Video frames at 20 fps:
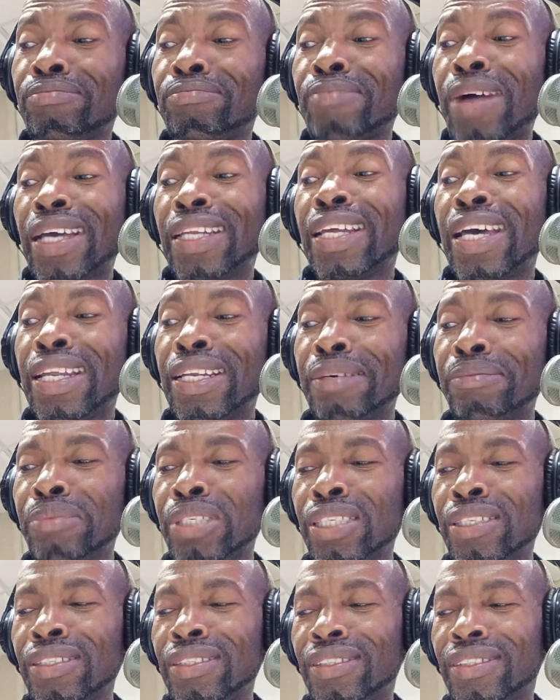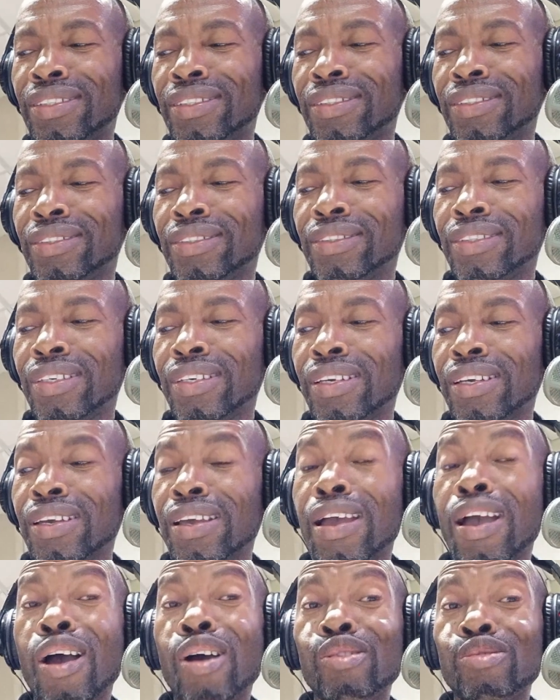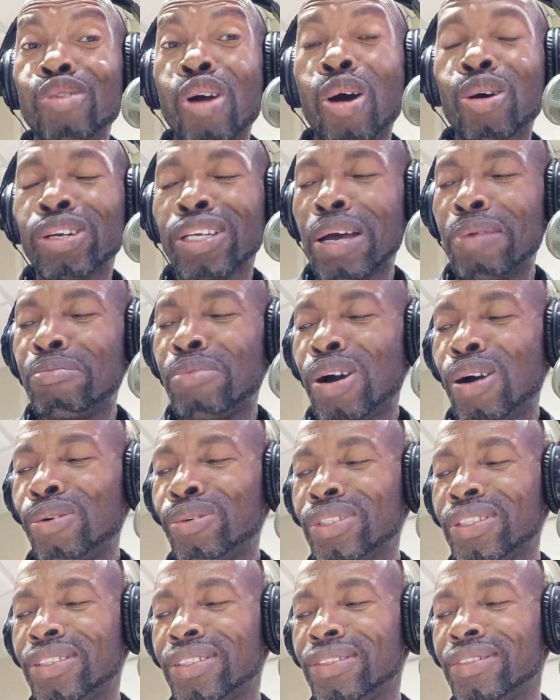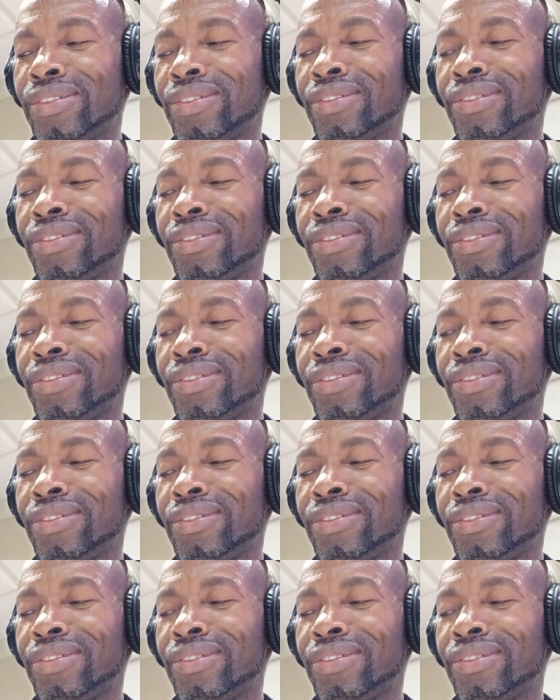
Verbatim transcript: mine enemies round about.